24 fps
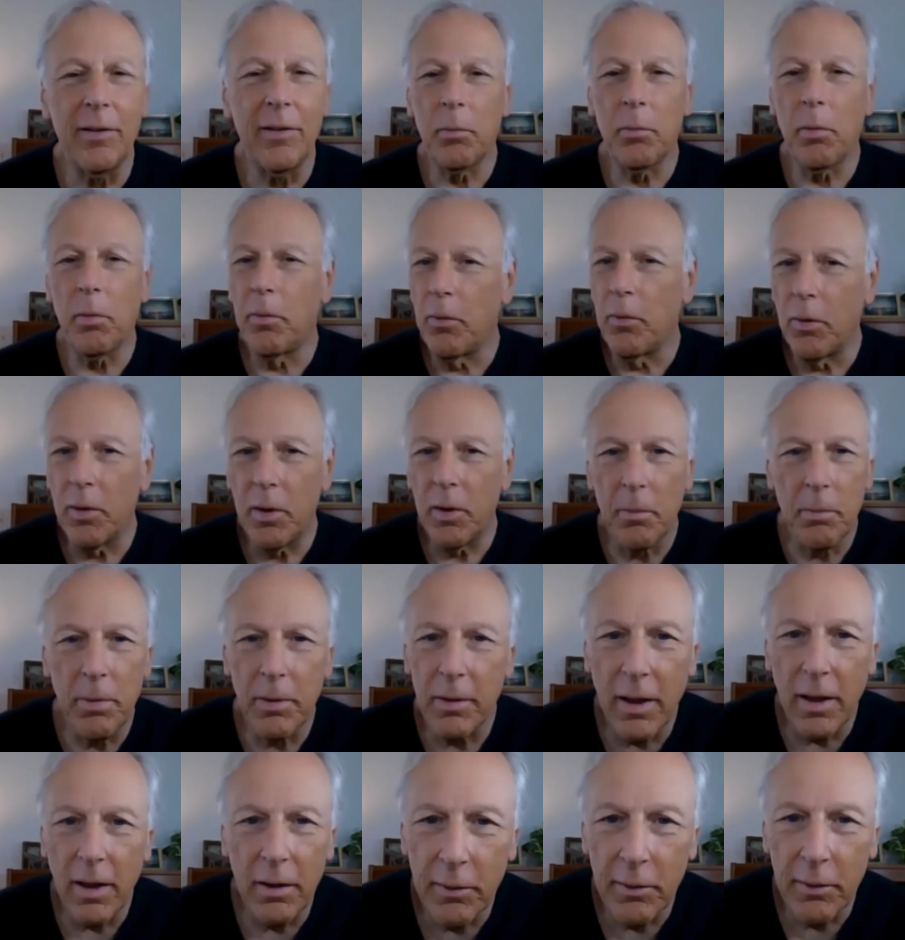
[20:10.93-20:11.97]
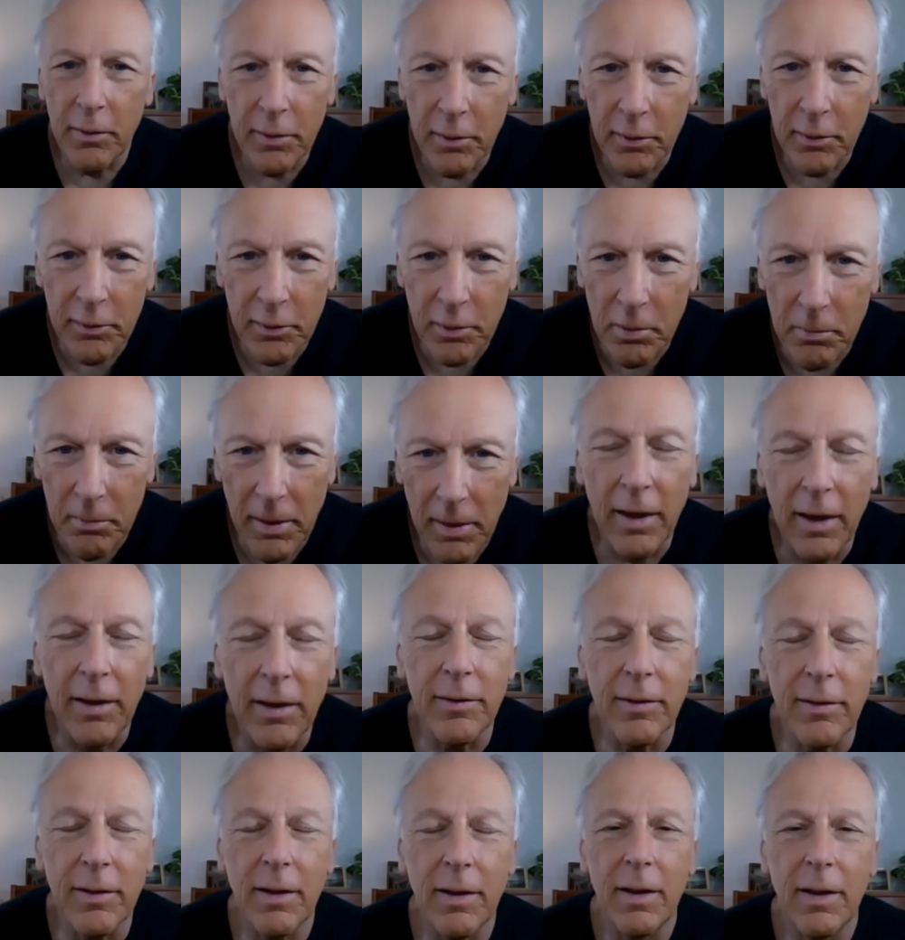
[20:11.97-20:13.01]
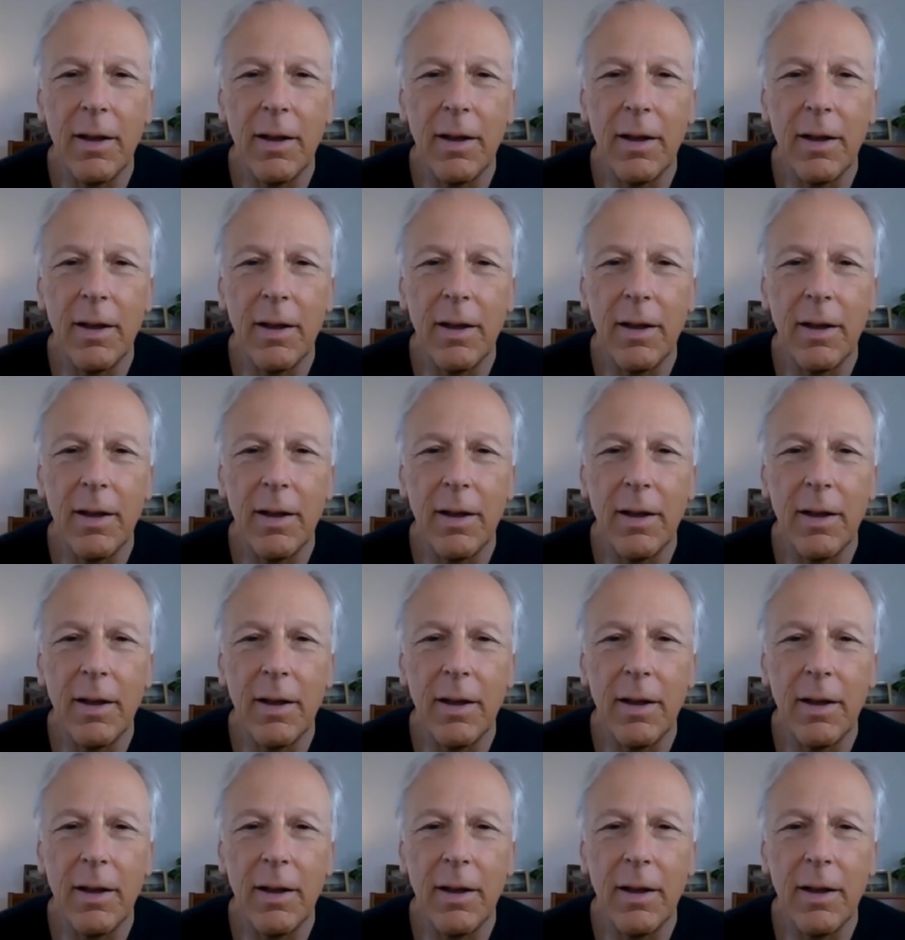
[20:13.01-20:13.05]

or before you put on your surgical mask,